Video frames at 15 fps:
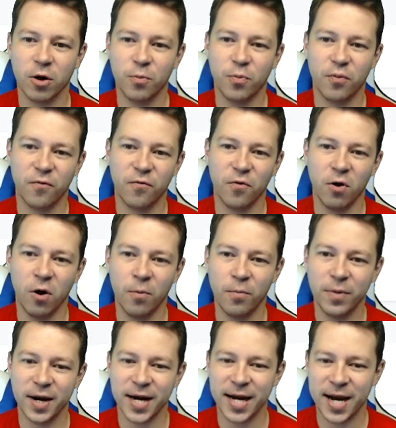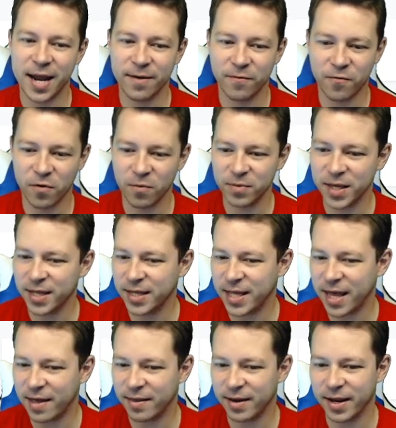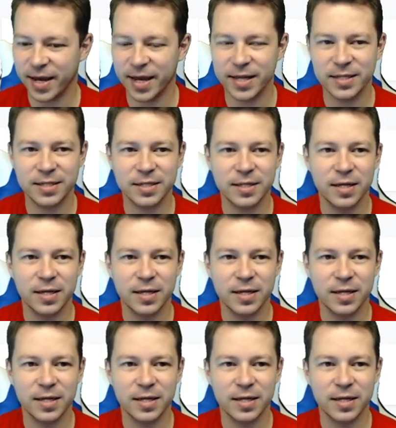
from ne from the Netherlands